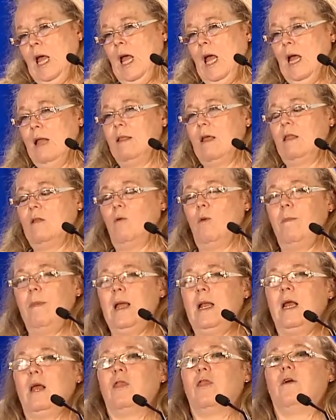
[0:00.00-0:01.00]
And then the
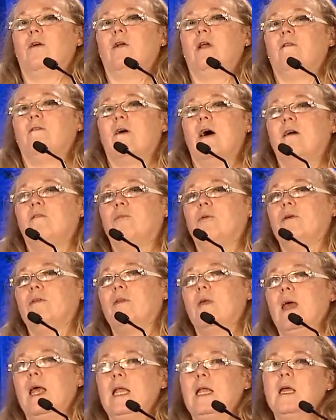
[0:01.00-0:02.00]
remaining
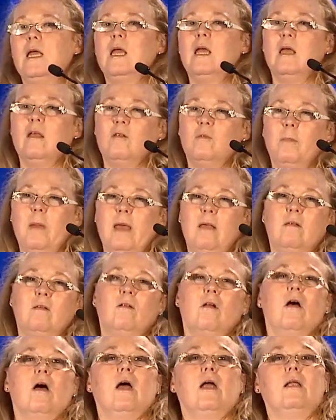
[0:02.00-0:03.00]
35% is based
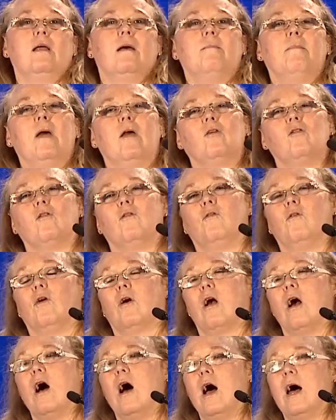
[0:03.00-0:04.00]
on a measure for
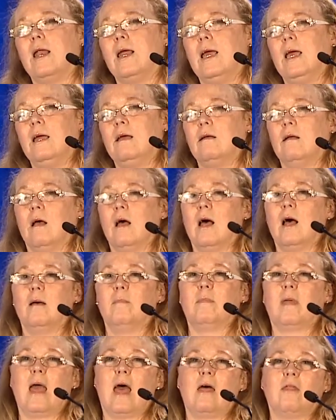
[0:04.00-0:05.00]

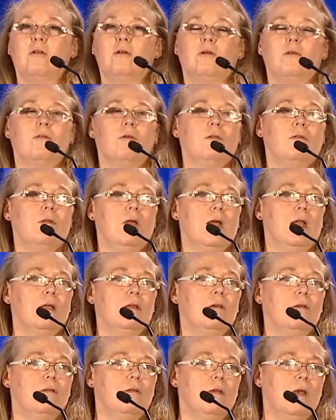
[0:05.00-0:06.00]
CAUTI, catheter-associated
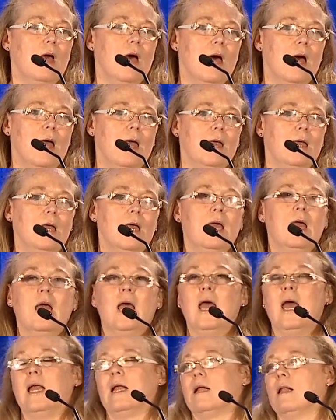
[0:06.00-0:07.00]
UTI,
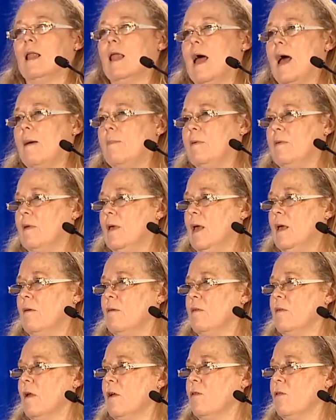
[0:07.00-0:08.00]
and CLABSI,
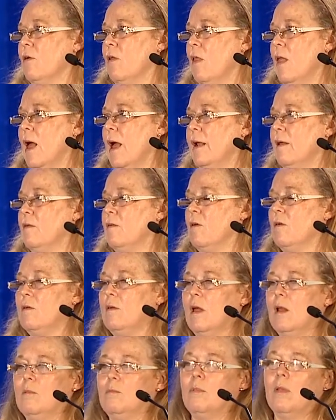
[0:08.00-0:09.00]
central
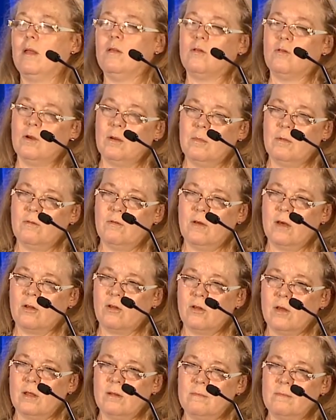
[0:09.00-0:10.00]
line-associated bloodstream
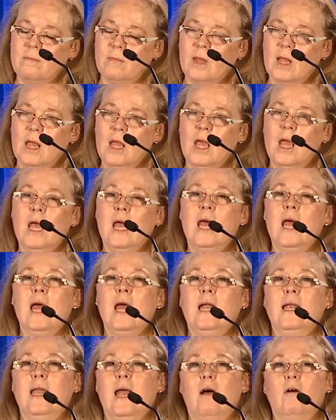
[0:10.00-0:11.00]
infection.
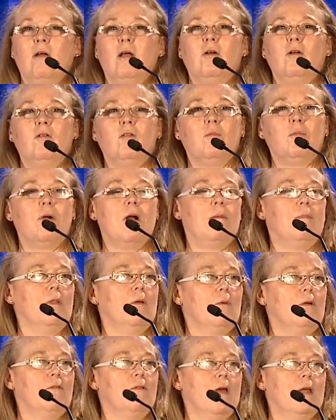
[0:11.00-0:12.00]
Now, here's the problem
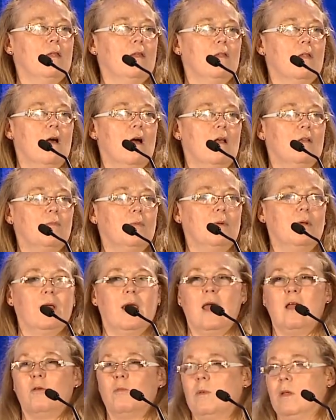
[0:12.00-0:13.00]
that we found in the Hospital
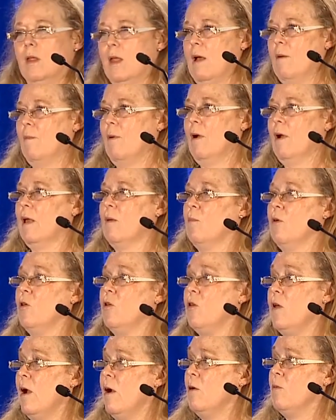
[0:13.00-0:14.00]
Engagement Network, and we
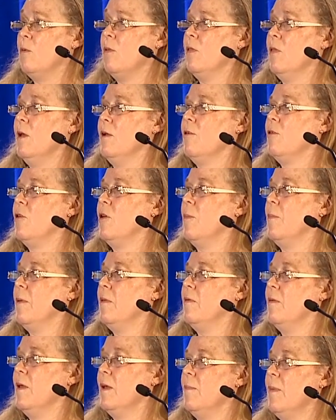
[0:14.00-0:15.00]
shared with leadership at
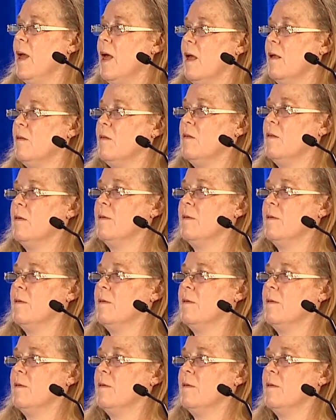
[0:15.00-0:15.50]
CMS.